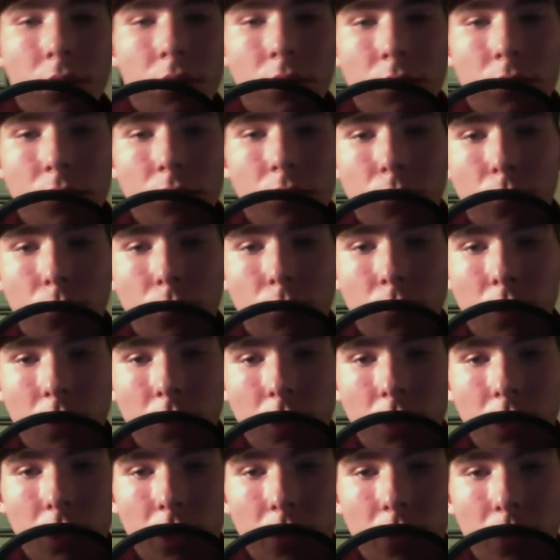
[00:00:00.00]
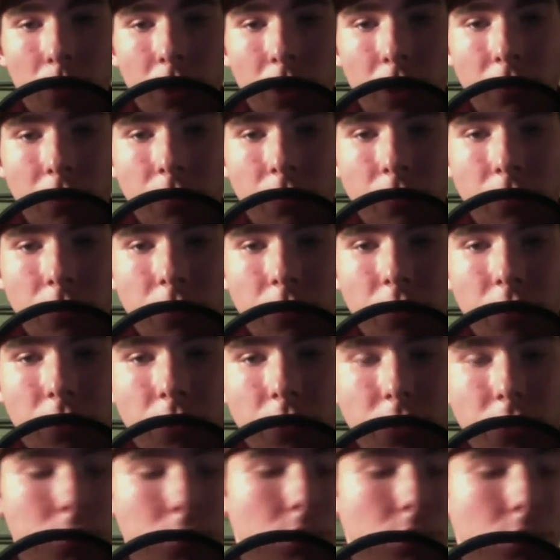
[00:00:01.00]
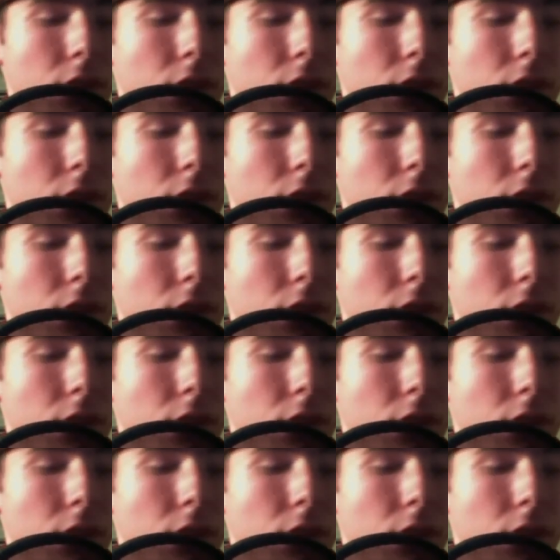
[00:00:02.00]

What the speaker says: While I wait for Justin,